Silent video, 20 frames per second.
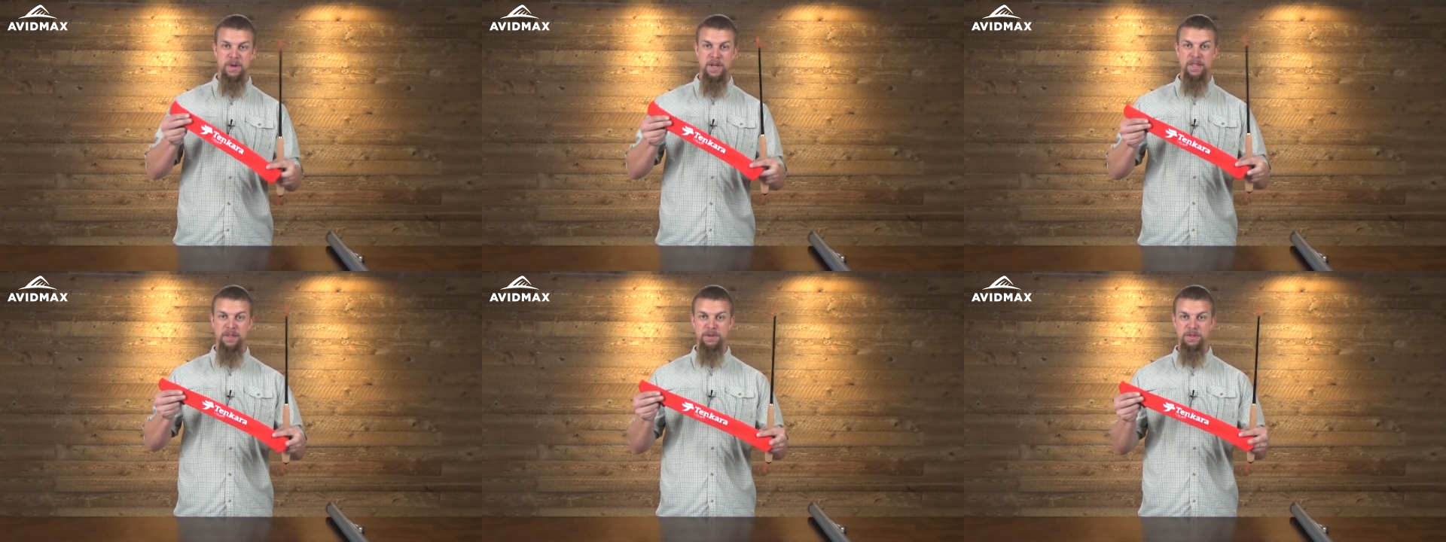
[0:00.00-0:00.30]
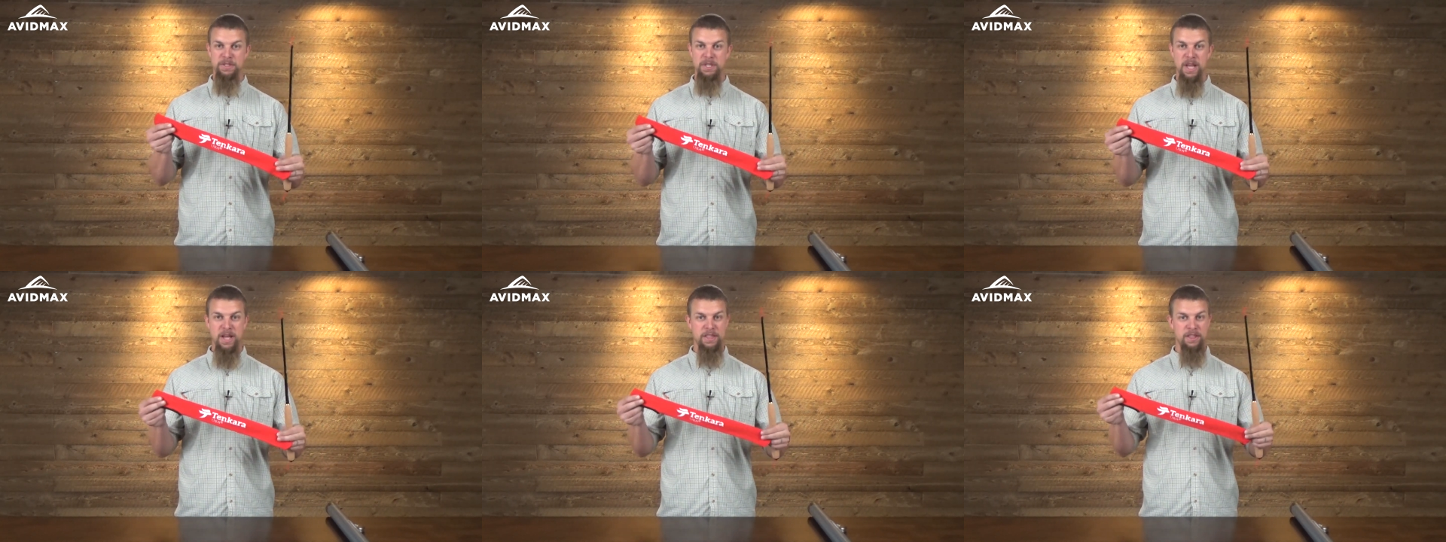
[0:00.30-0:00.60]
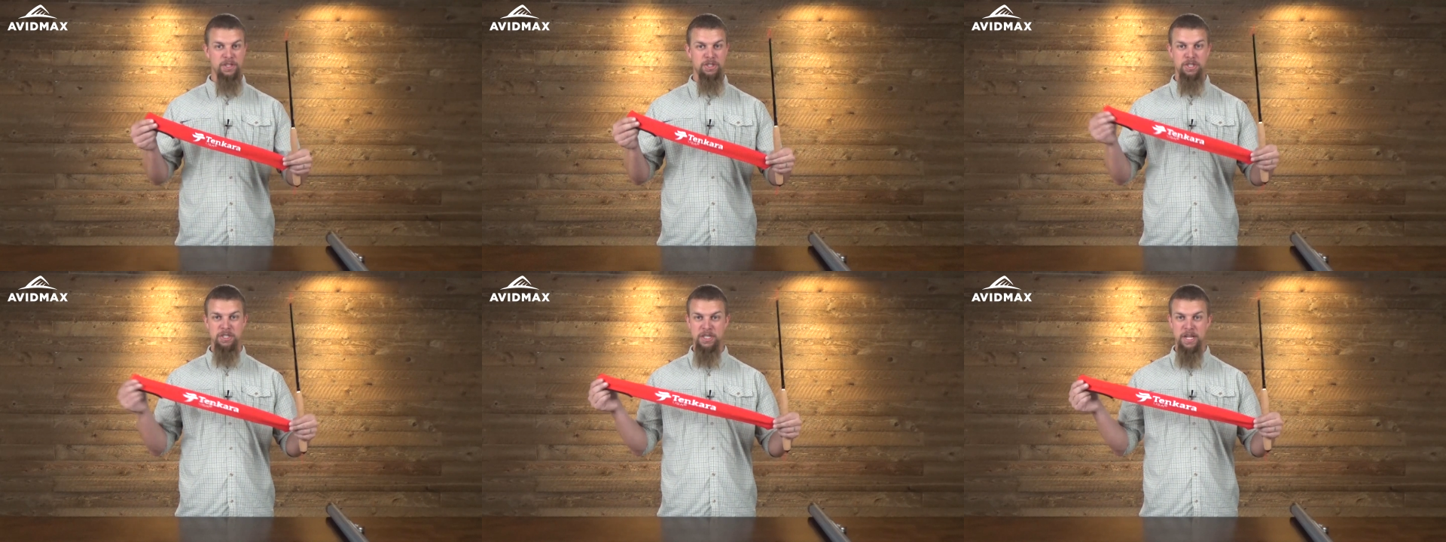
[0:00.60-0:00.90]
great little
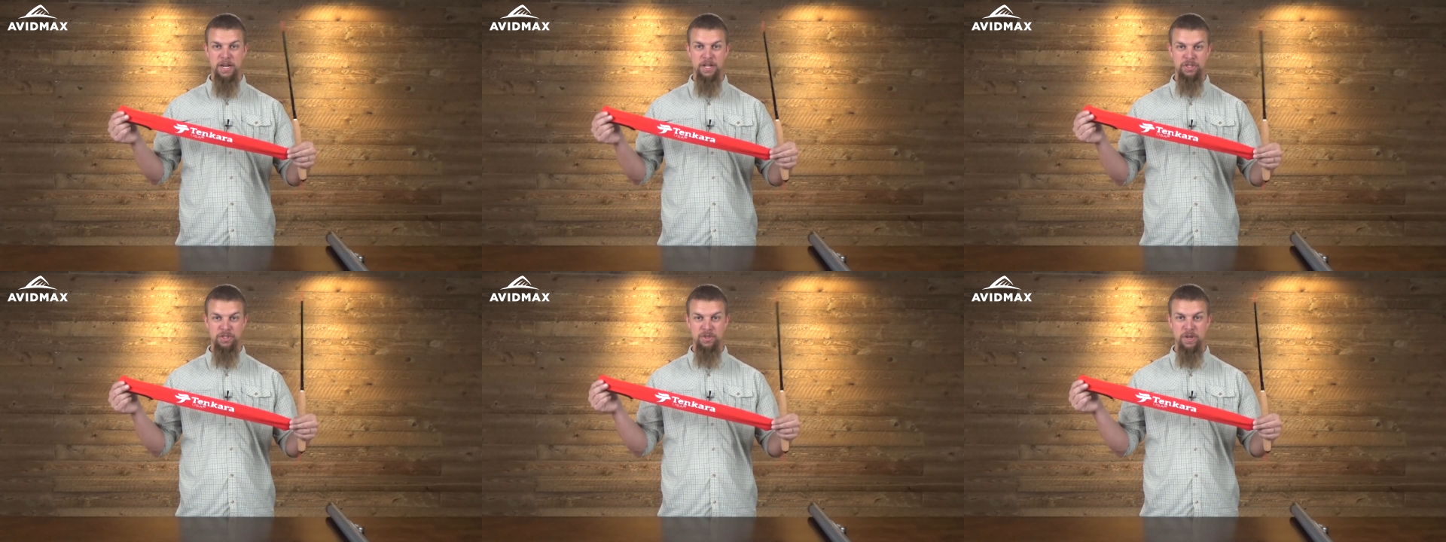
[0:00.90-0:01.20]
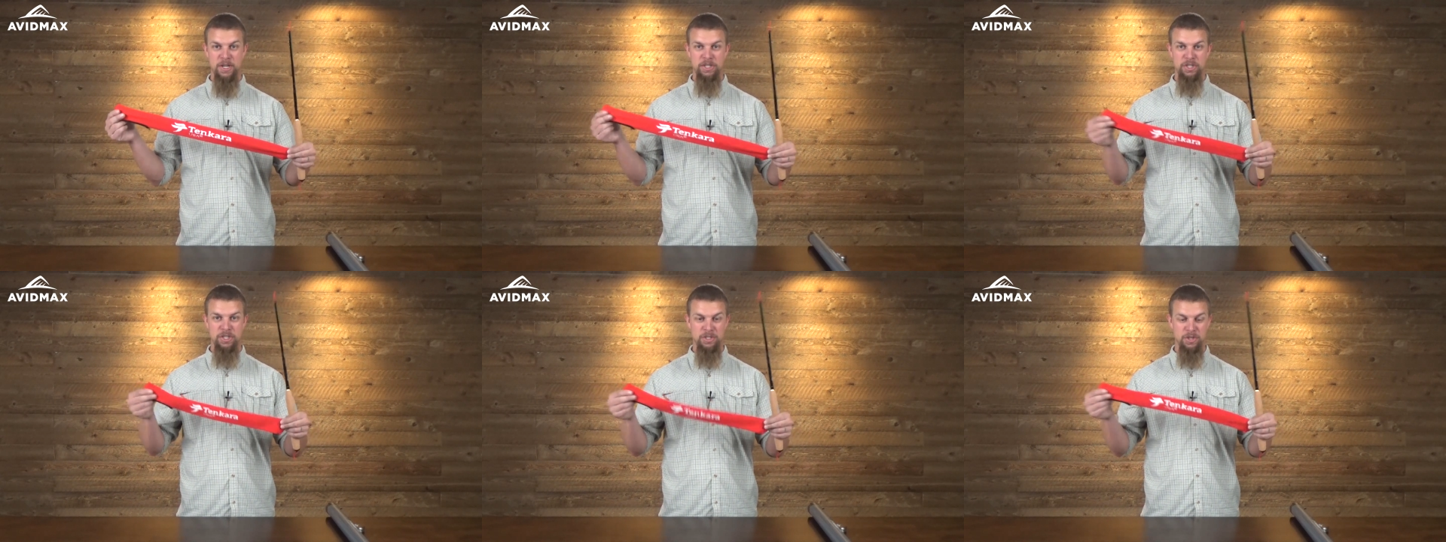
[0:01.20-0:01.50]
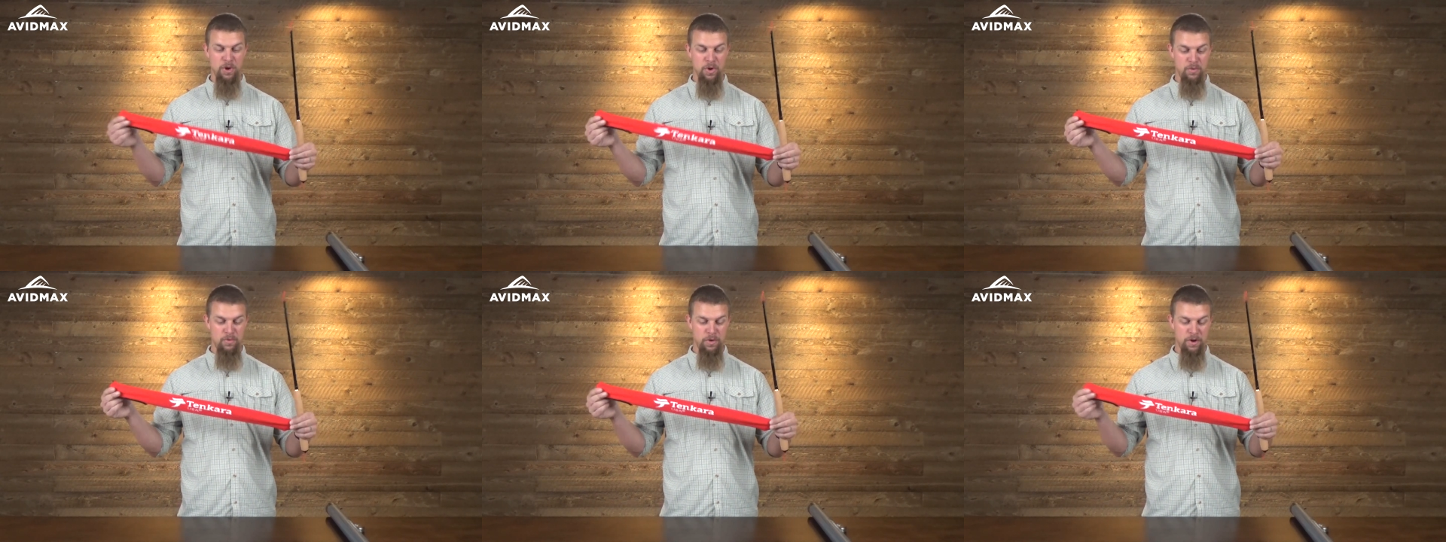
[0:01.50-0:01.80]
sock that just kind of
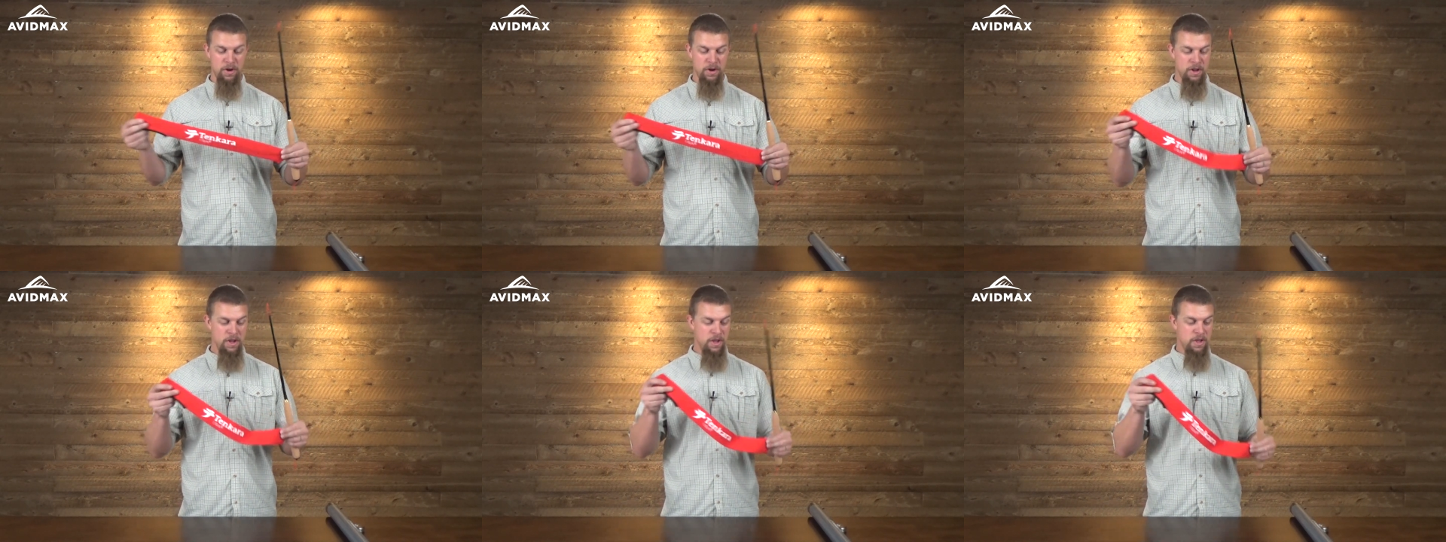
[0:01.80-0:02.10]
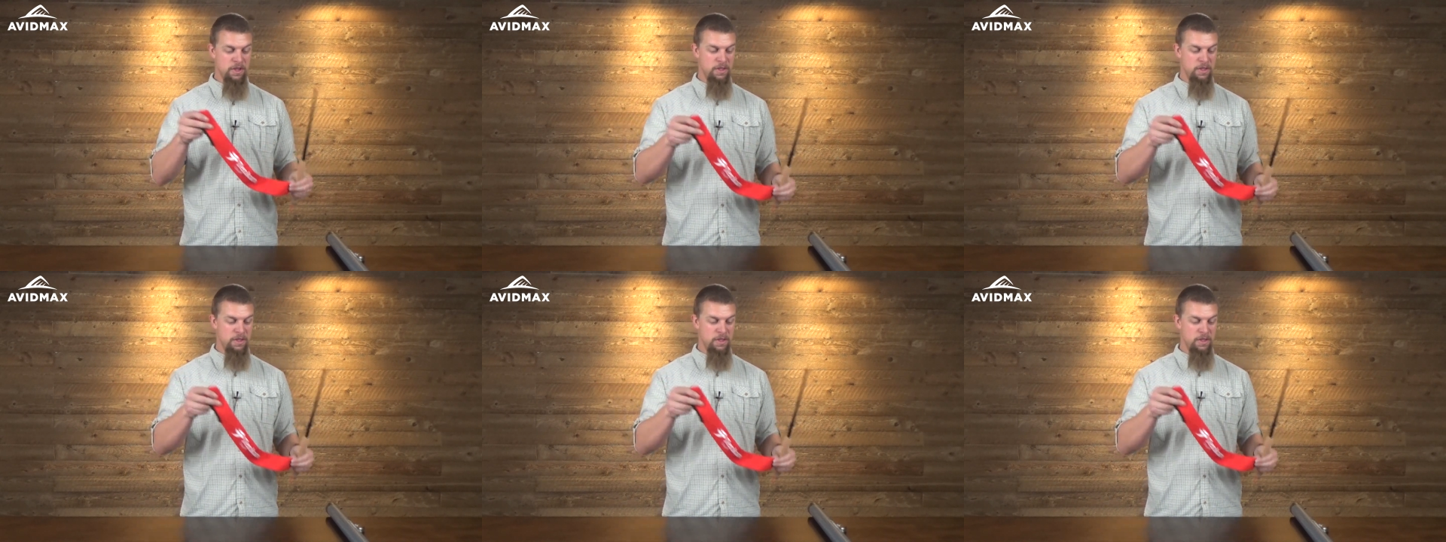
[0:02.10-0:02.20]
stretches over